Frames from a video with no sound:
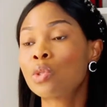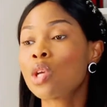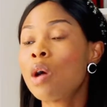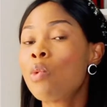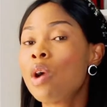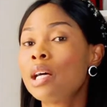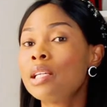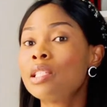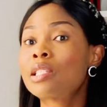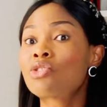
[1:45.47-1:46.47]

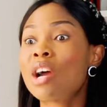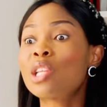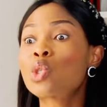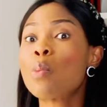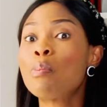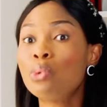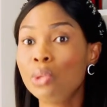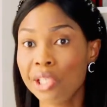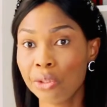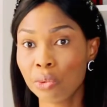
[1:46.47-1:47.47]
someone is trying to
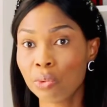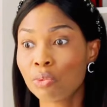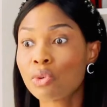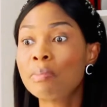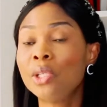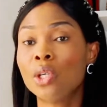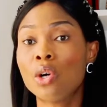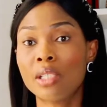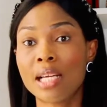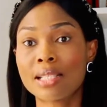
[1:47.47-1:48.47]
bully you from the
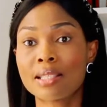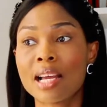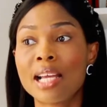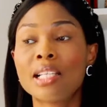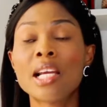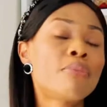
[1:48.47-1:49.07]
other side,